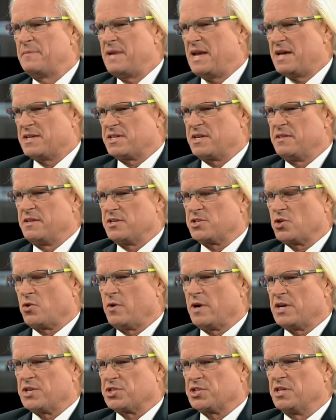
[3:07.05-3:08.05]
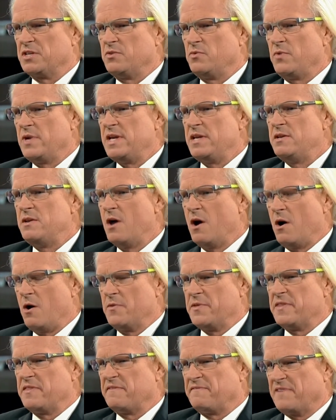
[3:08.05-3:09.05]
me ask you this question. We know
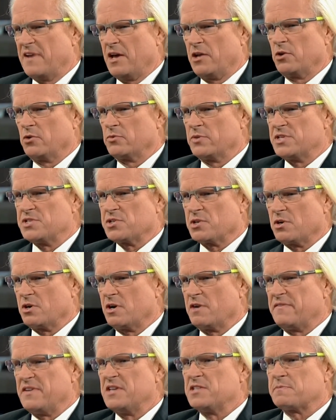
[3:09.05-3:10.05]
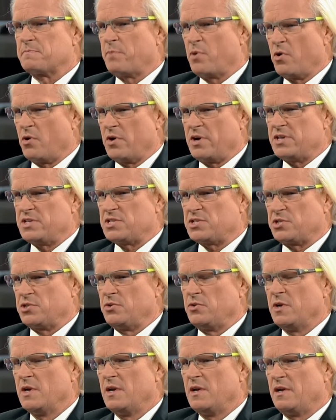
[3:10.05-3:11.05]
that the Federal Reserve is poised
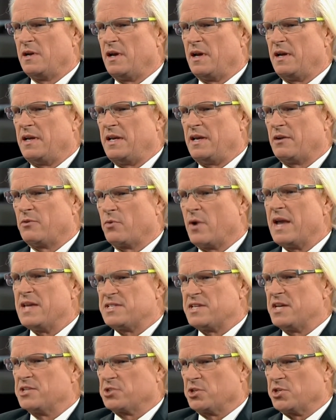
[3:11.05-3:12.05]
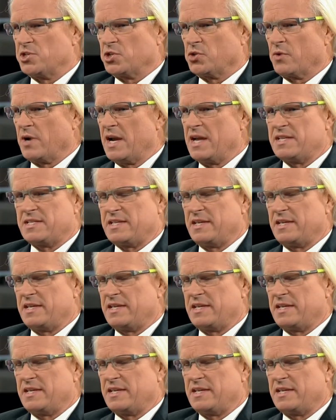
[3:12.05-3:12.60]
to raise interest rates.